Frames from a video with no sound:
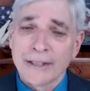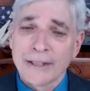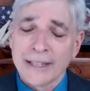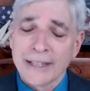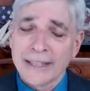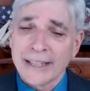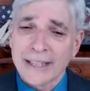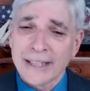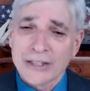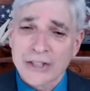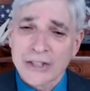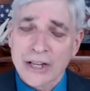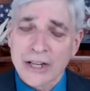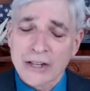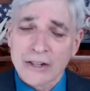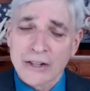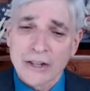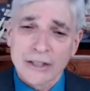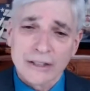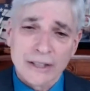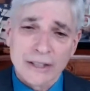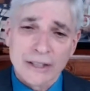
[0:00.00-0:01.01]
I think I said it
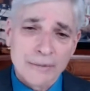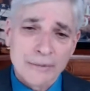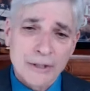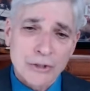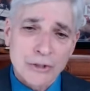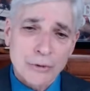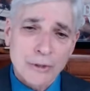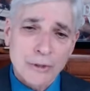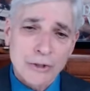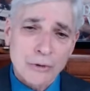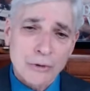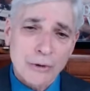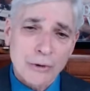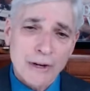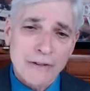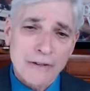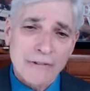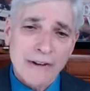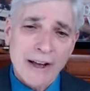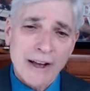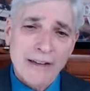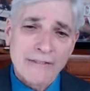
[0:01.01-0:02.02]
earlier, between
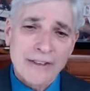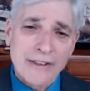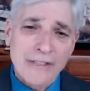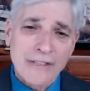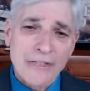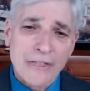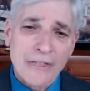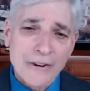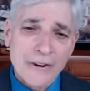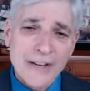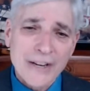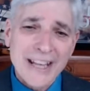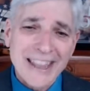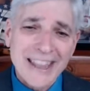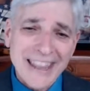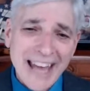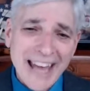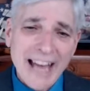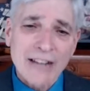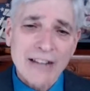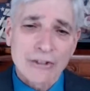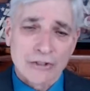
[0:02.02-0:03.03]
25 and
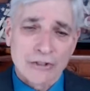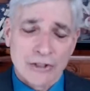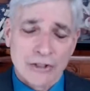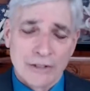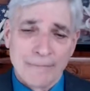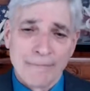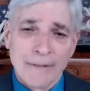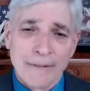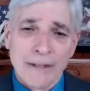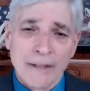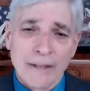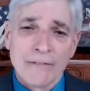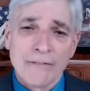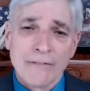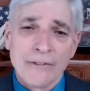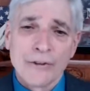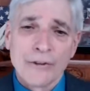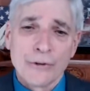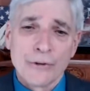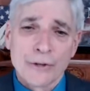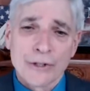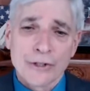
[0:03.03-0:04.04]
30,000
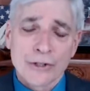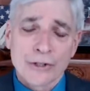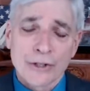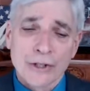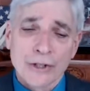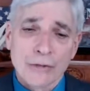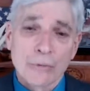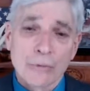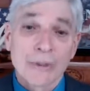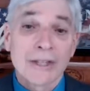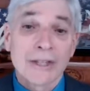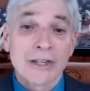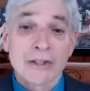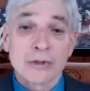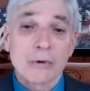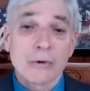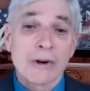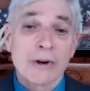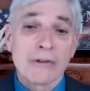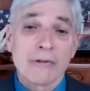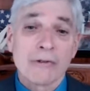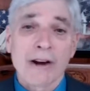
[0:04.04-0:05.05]
viewers within a
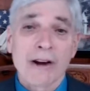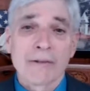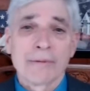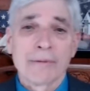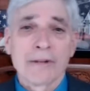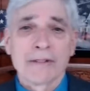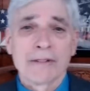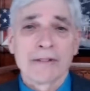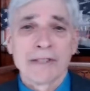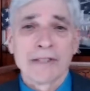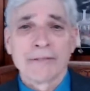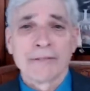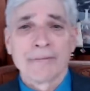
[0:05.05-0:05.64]
24-hour period.